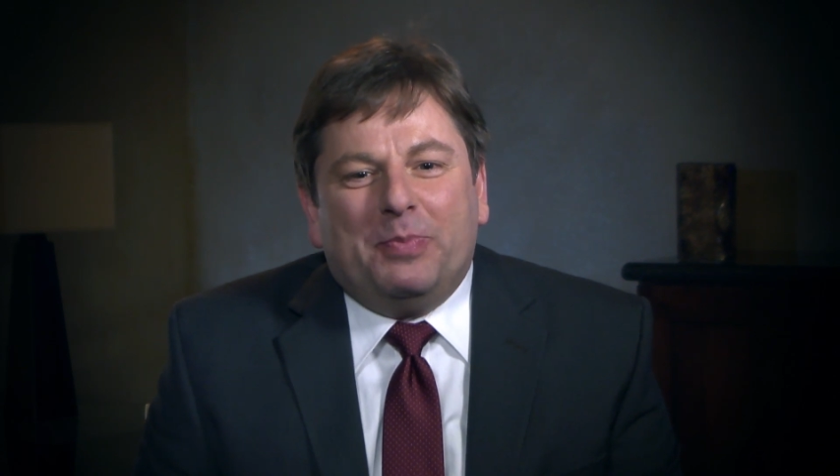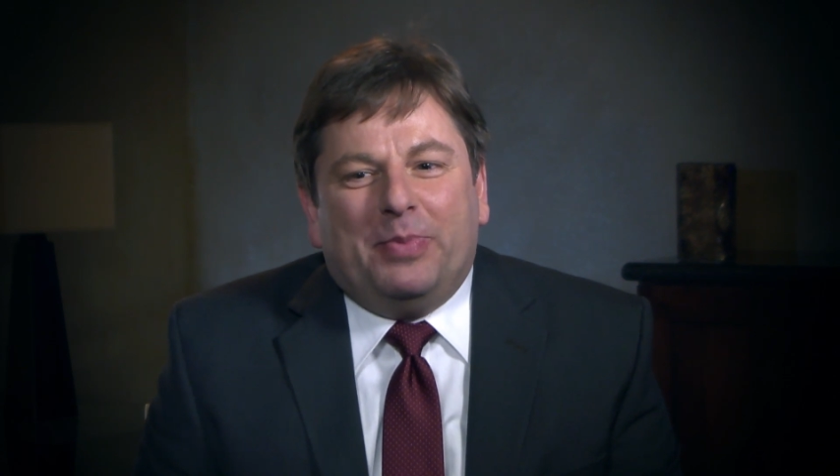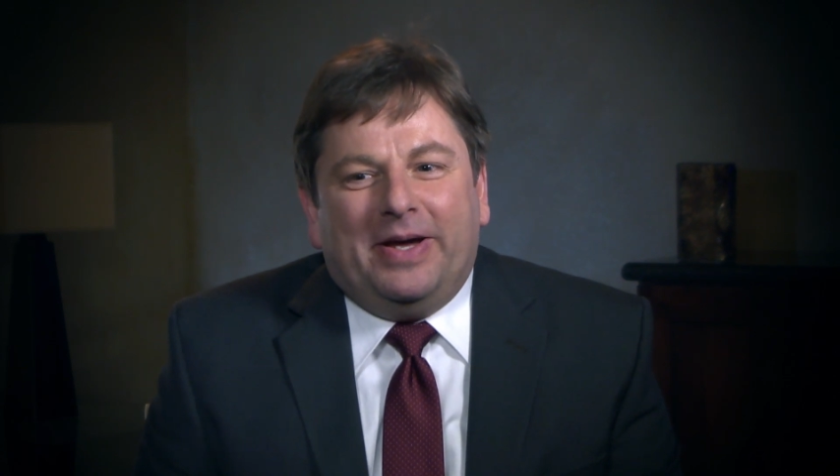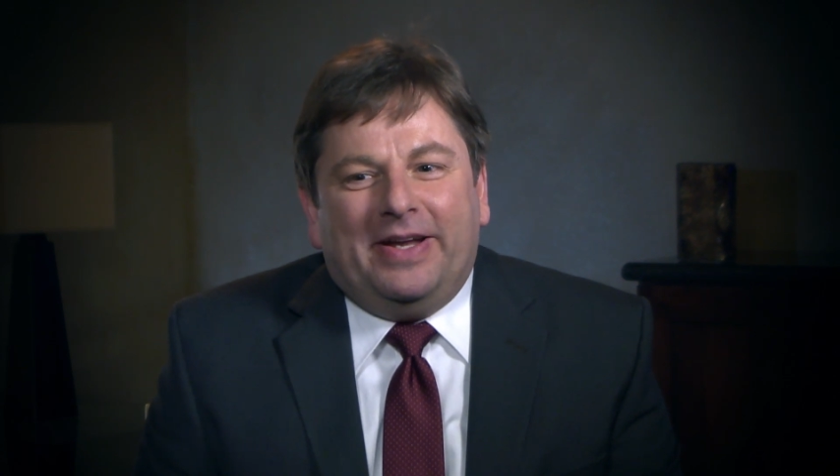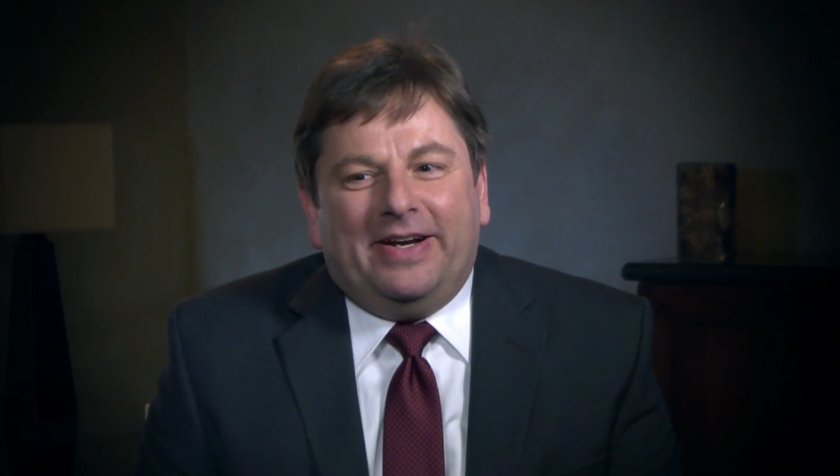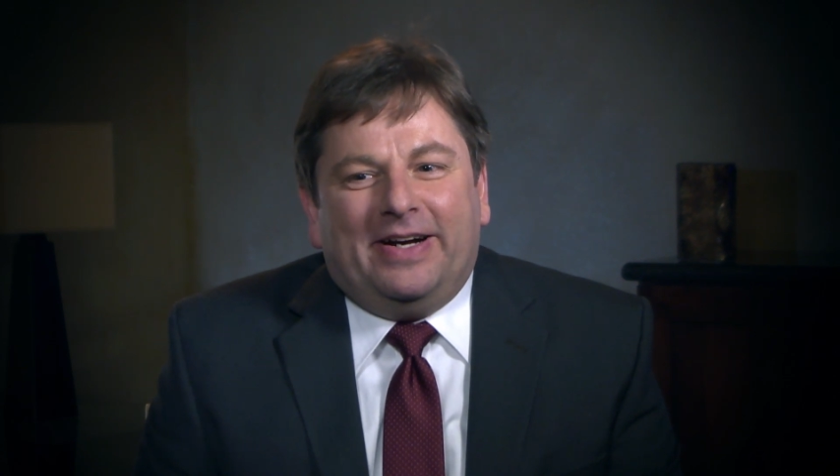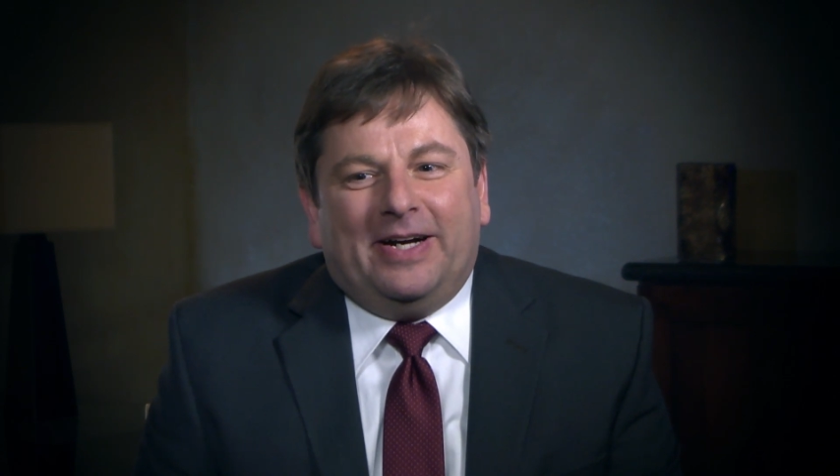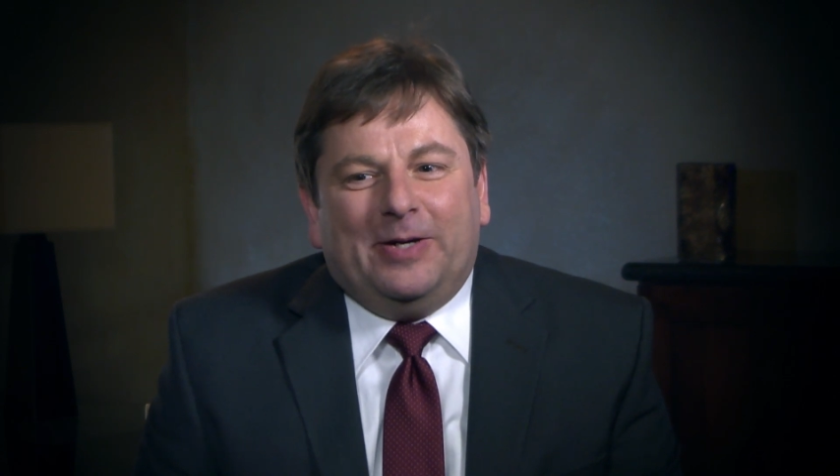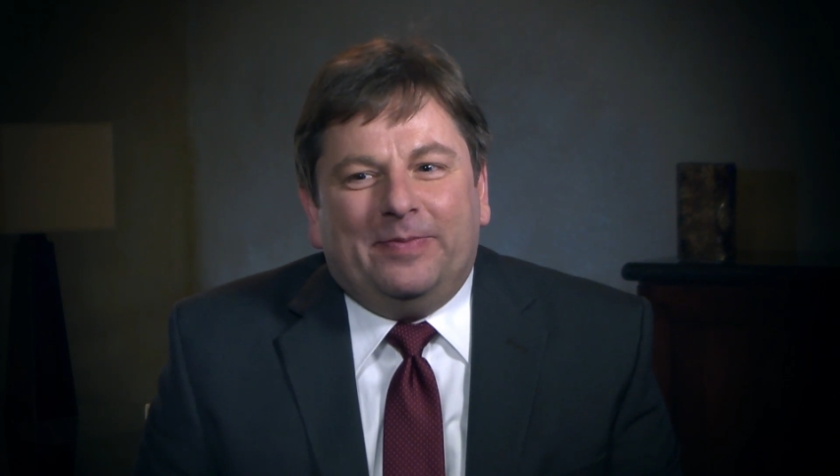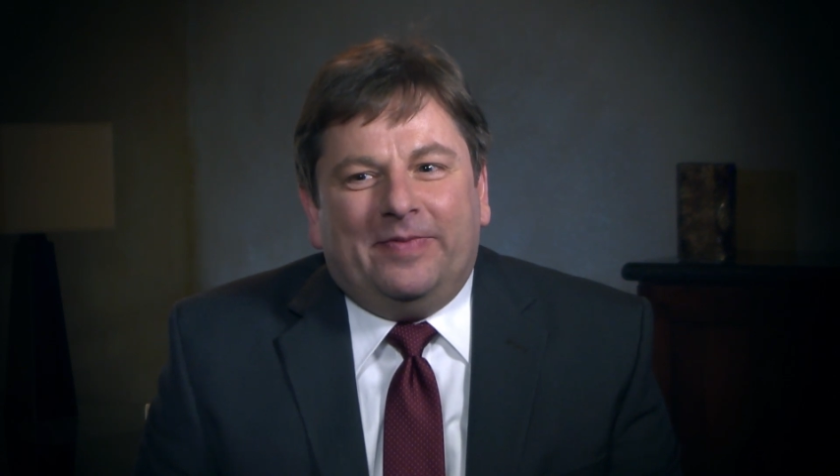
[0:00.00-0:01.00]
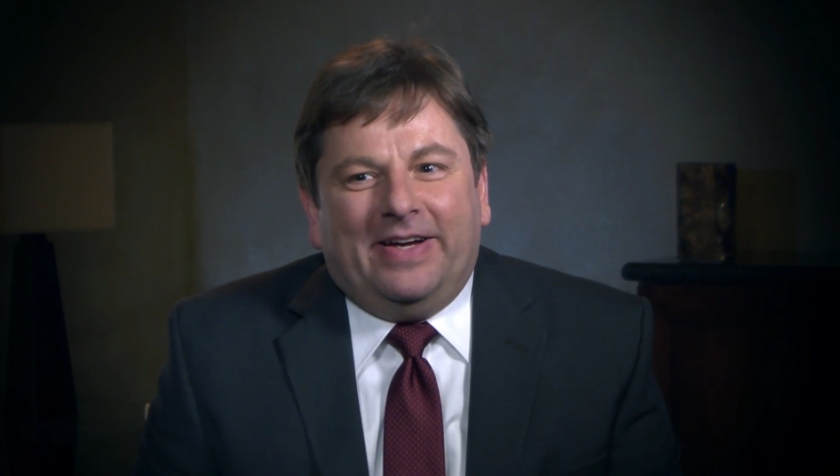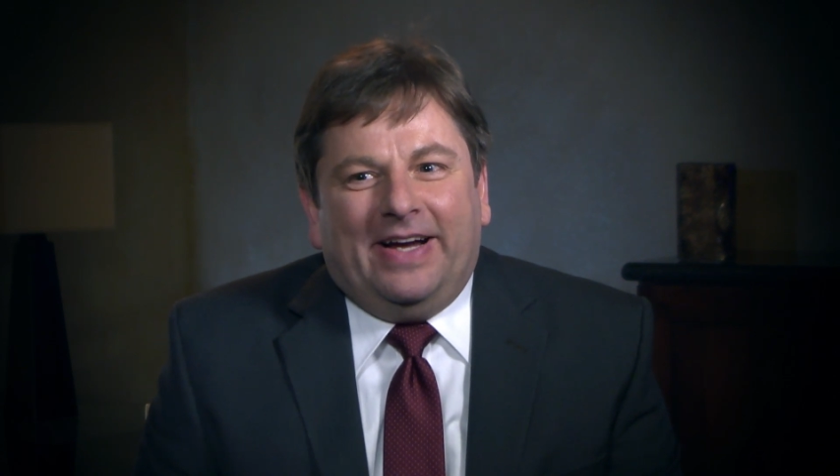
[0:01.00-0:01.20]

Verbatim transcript: but um,